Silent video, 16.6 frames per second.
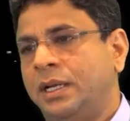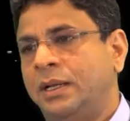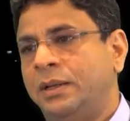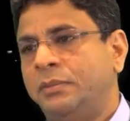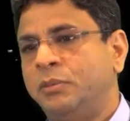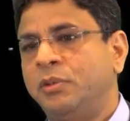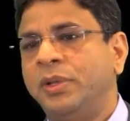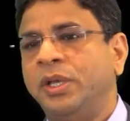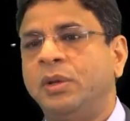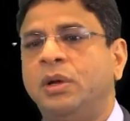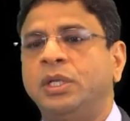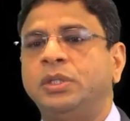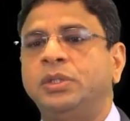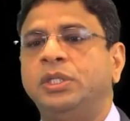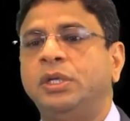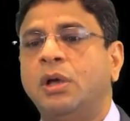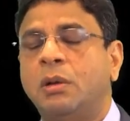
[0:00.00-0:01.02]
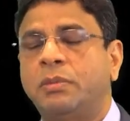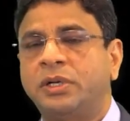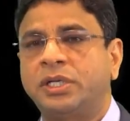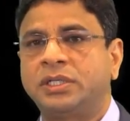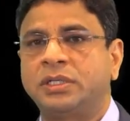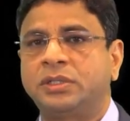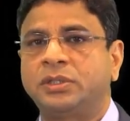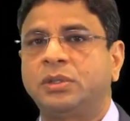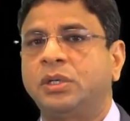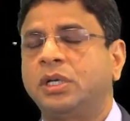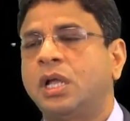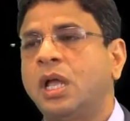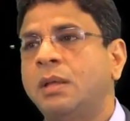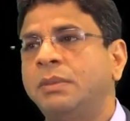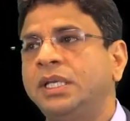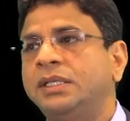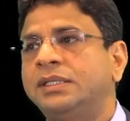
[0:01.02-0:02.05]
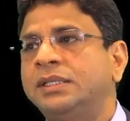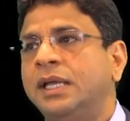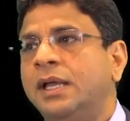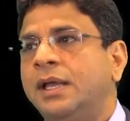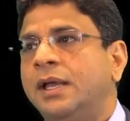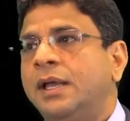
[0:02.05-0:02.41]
Moving on to the operational shortcomings.